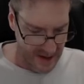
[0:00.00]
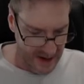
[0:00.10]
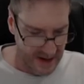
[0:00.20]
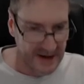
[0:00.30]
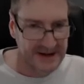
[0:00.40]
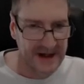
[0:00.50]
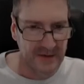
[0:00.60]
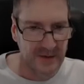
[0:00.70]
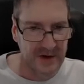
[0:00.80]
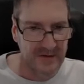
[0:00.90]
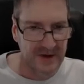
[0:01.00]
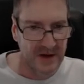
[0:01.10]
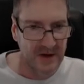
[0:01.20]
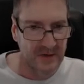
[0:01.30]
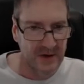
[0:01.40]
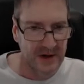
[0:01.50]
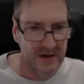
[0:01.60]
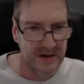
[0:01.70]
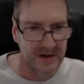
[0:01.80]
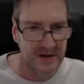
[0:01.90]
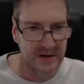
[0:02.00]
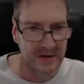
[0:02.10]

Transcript: And let's get rid of the old one.